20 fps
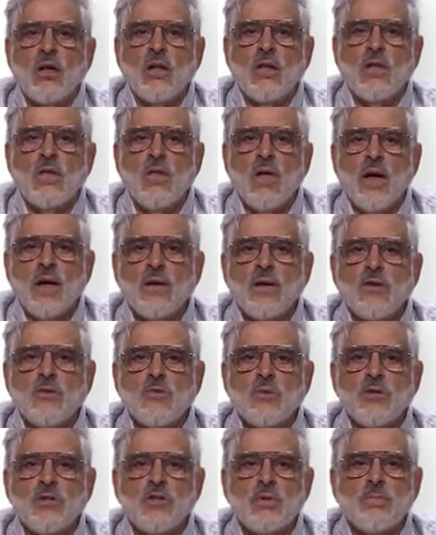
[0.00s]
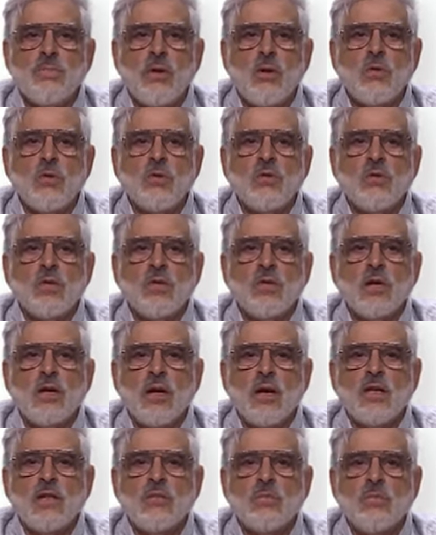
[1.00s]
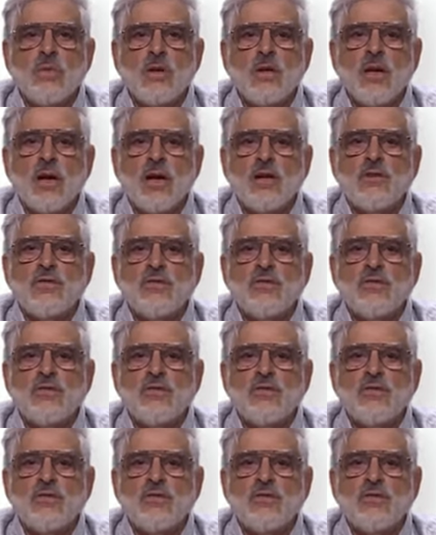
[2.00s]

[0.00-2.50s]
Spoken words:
That is, we suppose that the ith min-hash